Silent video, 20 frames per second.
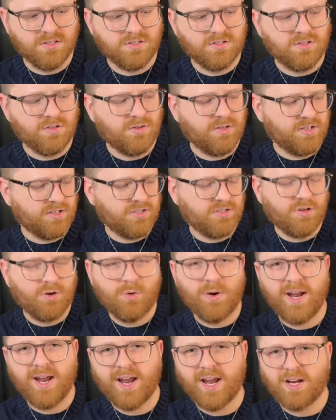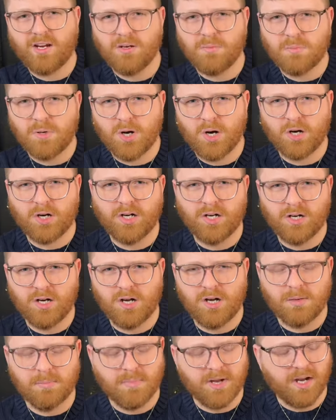So there's no way I could park it
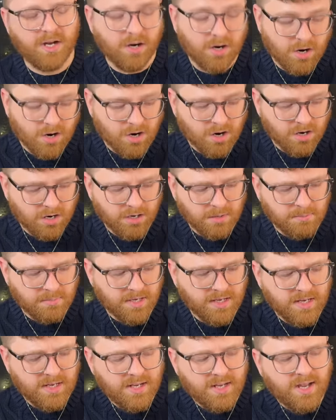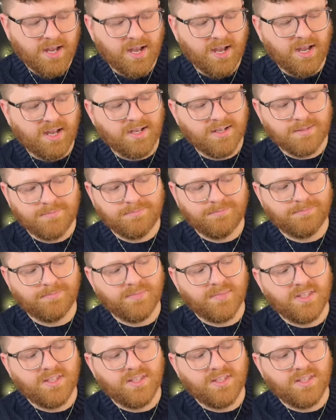on my arm. Um,